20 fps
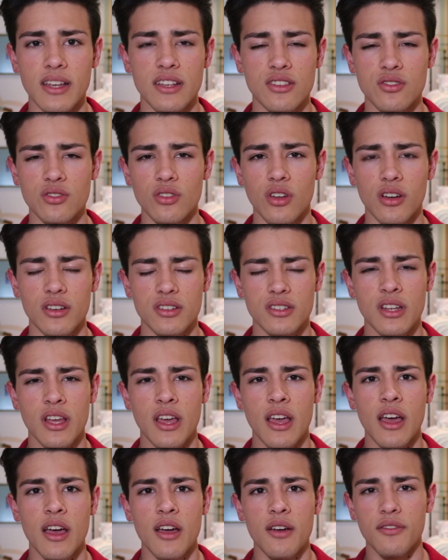It's not
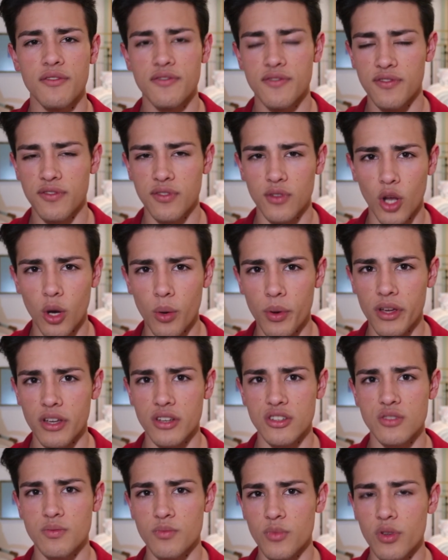
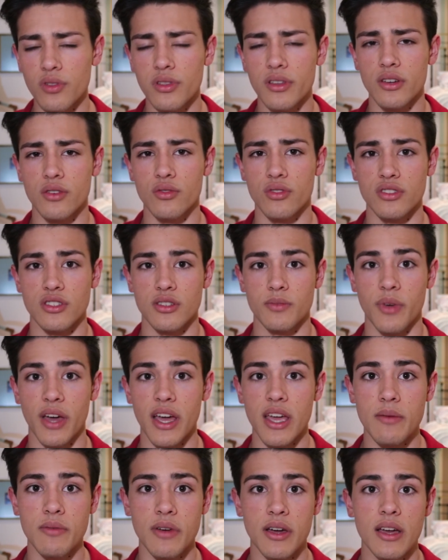flowing smoothly across the
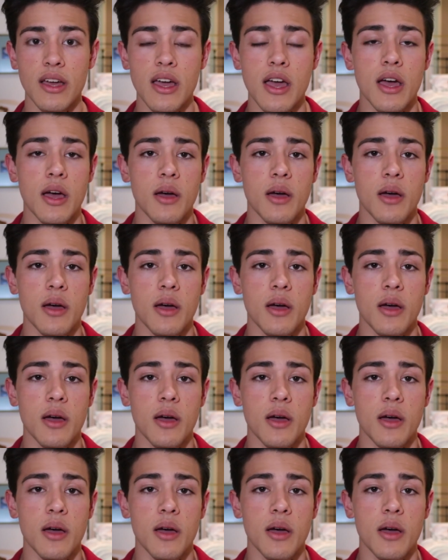paper.